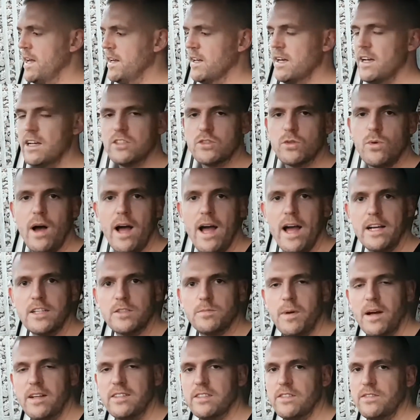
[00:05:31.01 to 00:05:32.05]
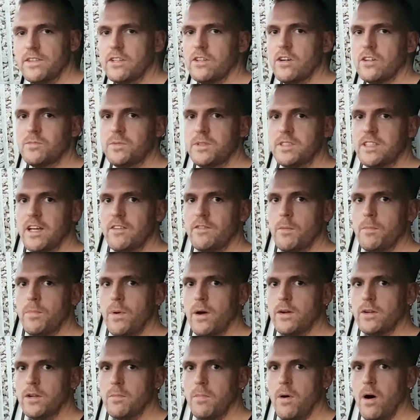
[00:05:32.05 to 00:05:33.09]
It's quite expensive. It cost me £7 a
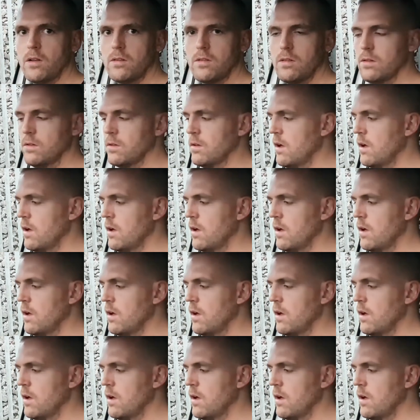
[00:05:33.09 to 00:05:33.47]
bottle.